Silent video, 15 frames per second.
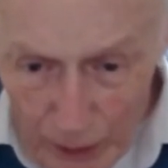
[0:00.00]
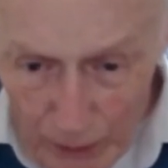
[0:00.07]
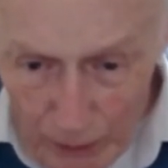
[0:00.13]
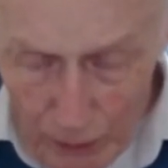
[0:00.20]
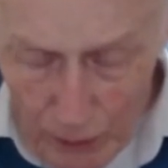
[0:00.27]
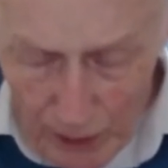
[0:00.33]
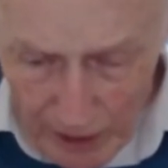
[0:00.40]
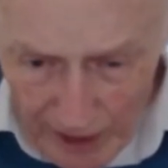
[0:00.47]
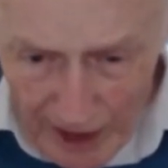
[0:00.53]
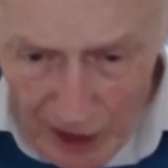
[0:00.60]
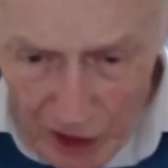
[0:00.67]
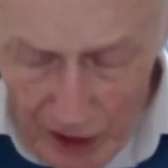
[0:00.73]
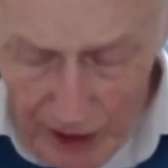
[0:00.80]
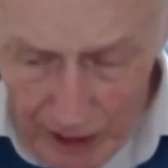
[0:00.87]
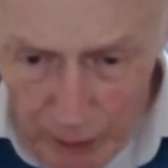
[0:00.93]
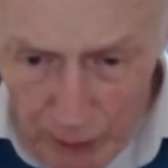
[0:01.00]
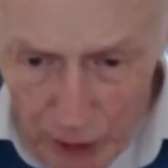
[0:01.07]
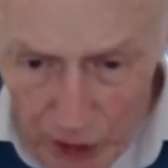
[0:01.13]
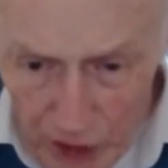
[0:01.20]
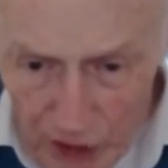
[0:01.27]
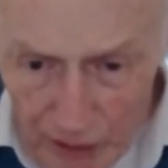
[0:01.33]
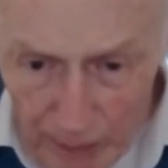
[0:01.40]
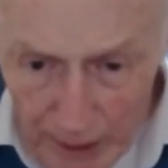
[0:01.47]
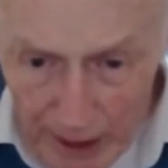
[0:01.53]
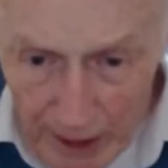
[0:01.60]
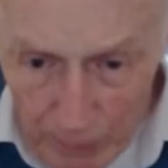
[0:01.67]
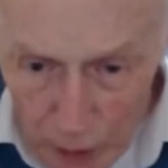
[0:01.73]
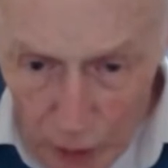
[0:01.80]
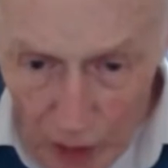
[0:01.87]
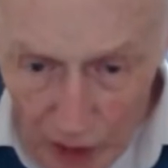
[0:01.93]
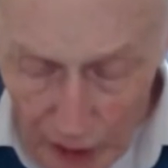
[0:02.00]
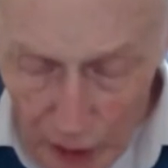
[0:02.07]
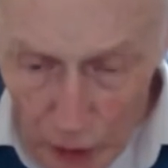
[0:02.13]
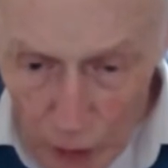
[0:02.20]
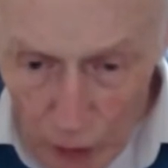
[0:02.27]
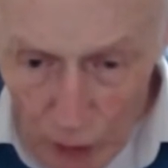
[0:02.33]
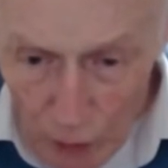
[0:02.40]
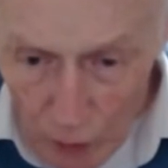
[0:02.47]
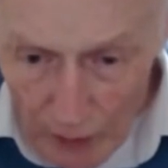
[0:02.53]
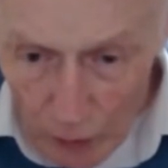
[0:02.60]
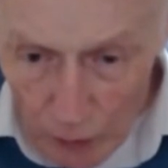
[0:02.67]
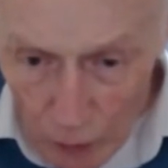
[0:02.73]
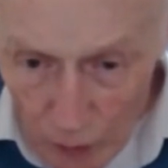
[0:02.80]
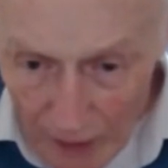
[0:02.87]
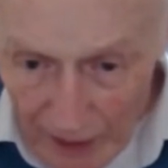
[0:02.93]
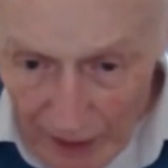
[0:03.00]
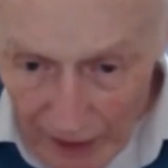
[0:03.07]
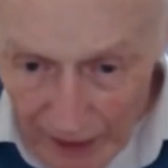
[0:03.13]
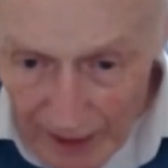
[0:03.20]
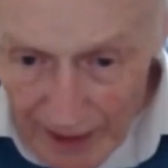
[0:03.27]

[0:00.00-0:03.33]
were actually in a position of being able to argue one-on-one